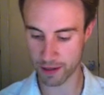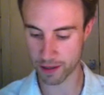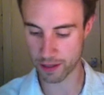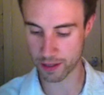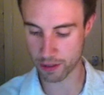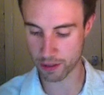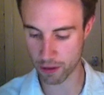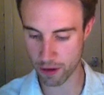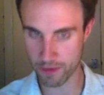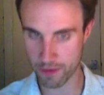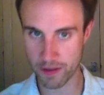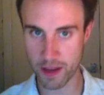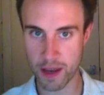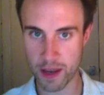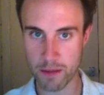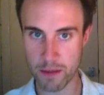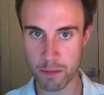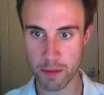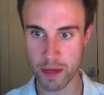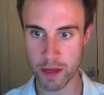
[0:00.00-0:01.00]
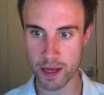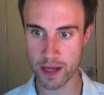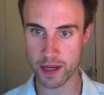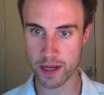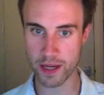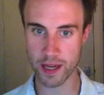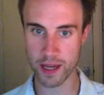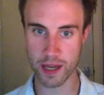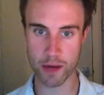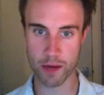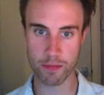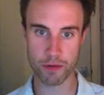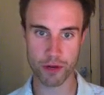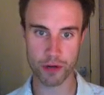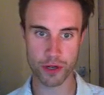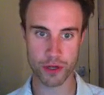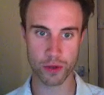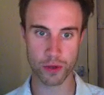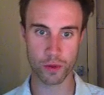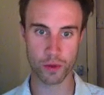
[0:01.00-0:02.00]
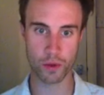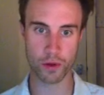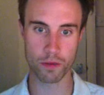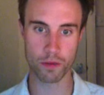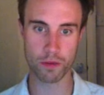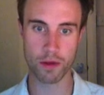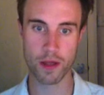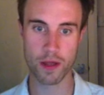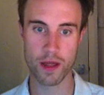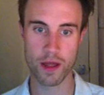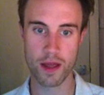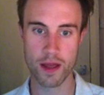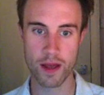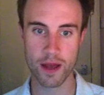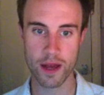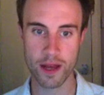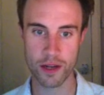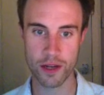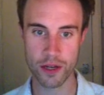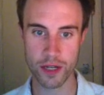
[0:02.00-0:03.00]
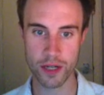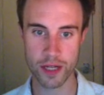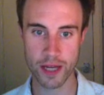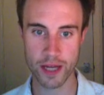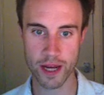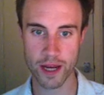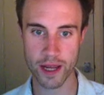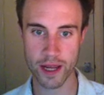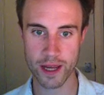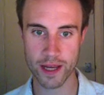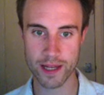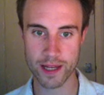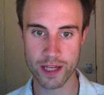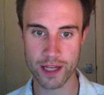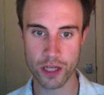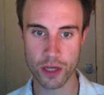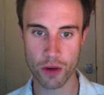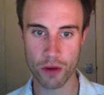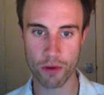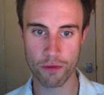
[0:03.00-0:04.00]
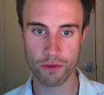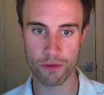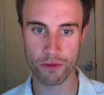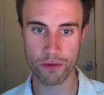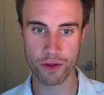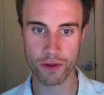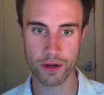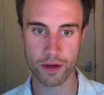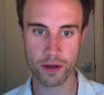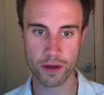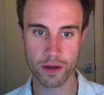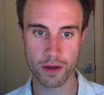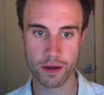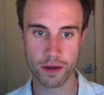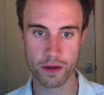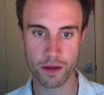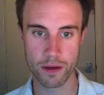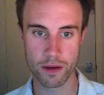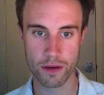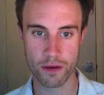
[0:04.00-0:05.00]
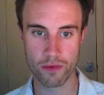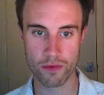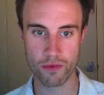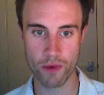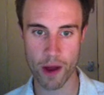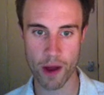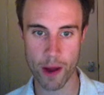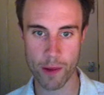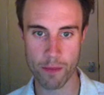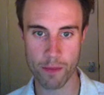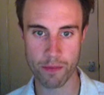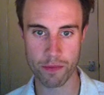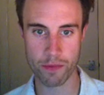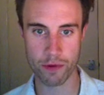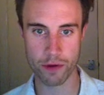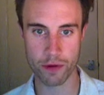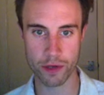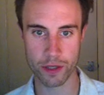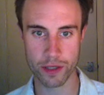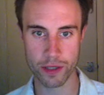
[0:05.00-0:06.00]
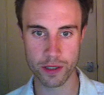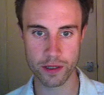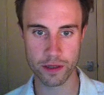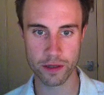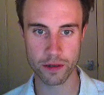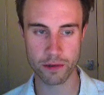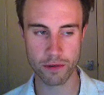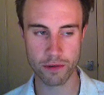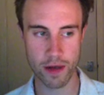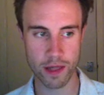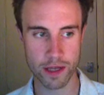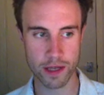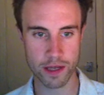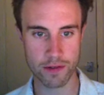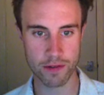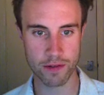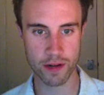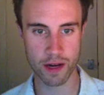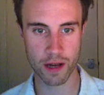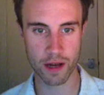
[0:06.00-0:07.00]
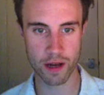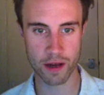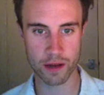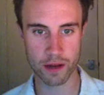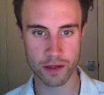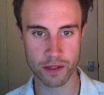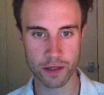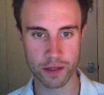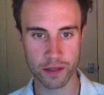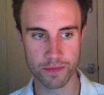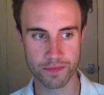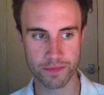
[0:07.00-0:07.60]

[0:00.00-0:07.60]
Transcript: So if you hit B to get your brush tool up and just get a soft round brush, you know, relatively large